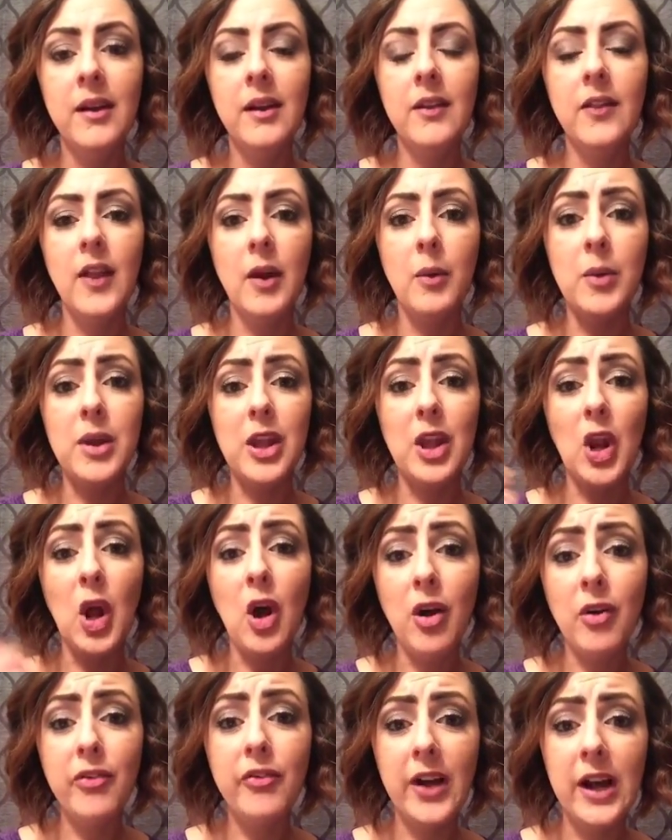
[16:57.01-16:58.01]
that we can
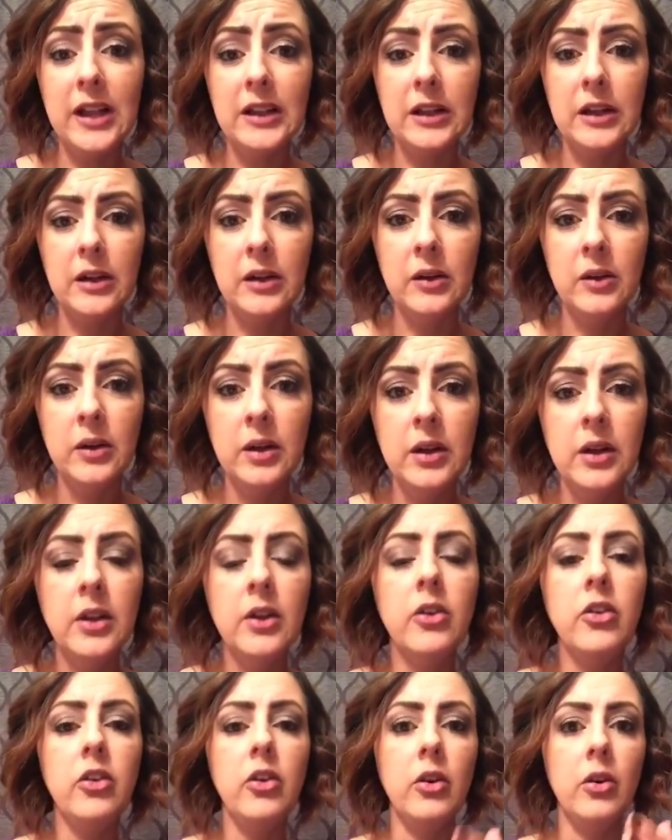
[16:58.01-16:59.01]
all follow
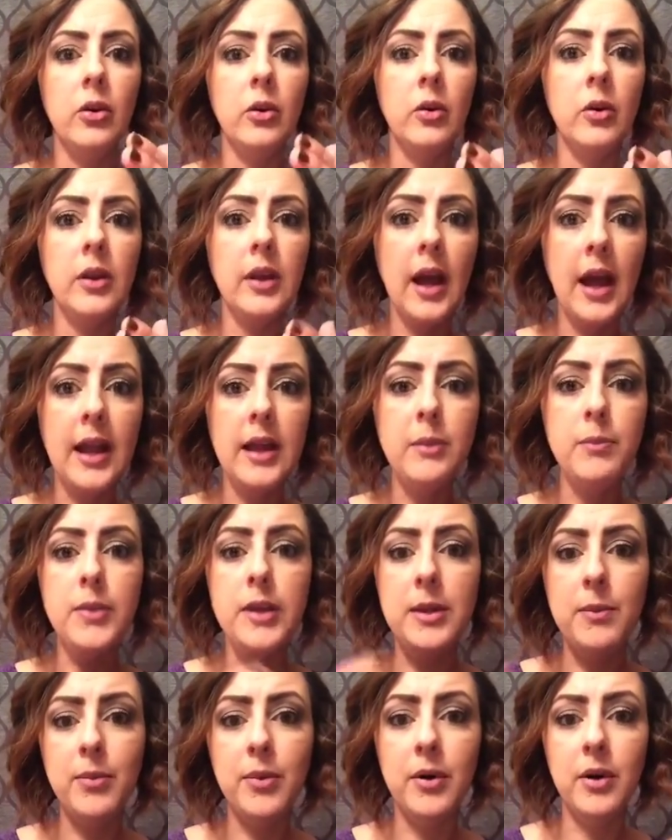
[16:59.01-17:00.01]
to guide
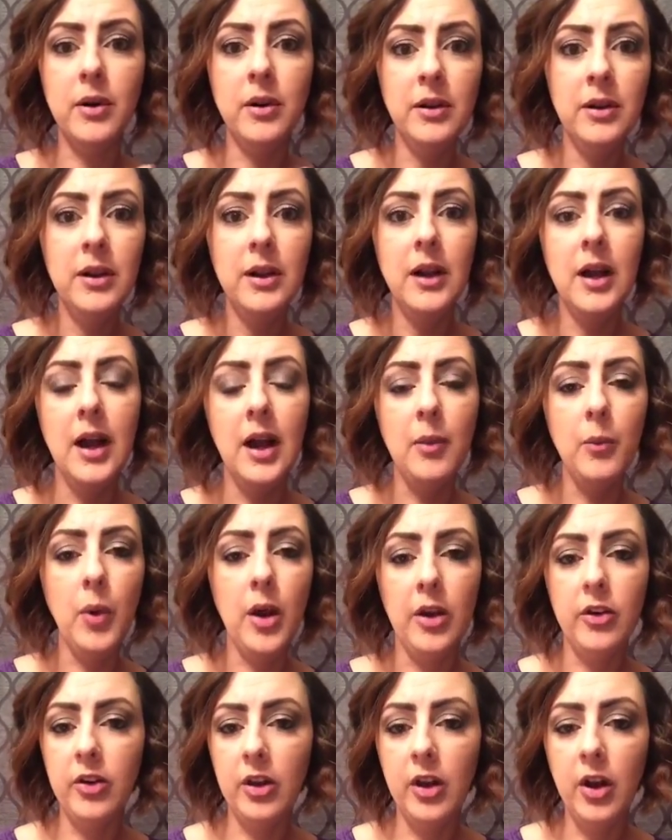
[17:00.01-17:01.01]
people on
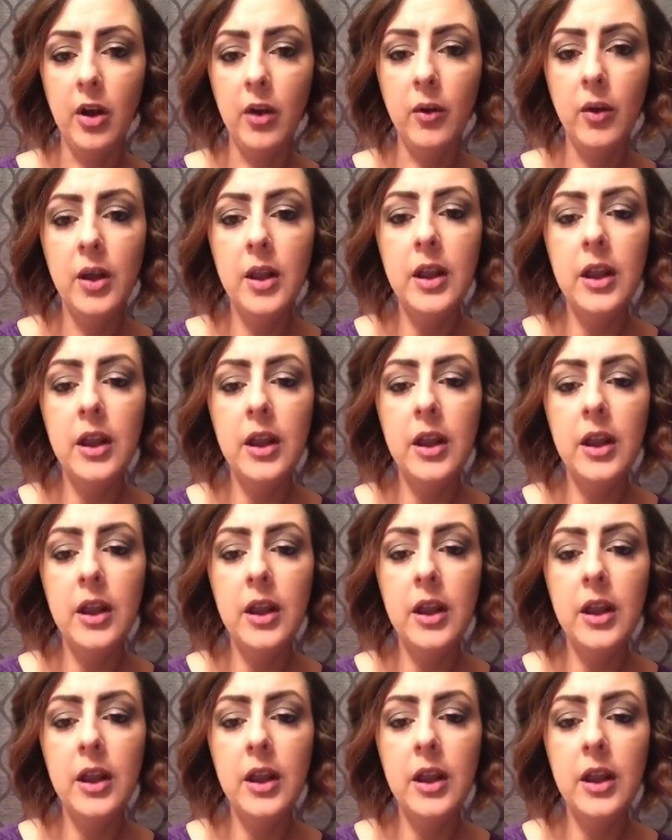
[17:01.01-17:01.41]
where to go.